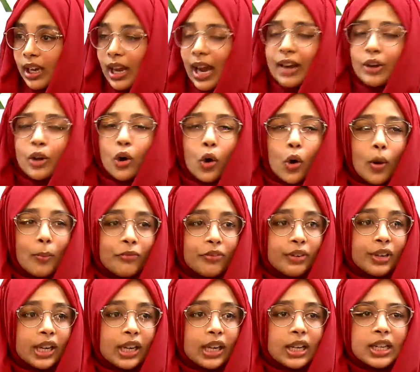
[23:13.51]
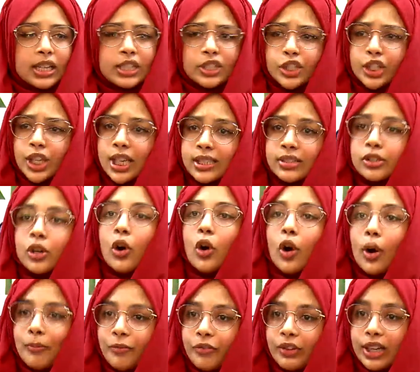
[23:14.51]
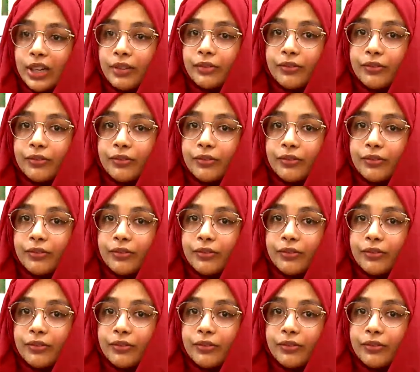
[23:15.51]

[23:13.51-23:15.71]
And hopefully, just hopefully,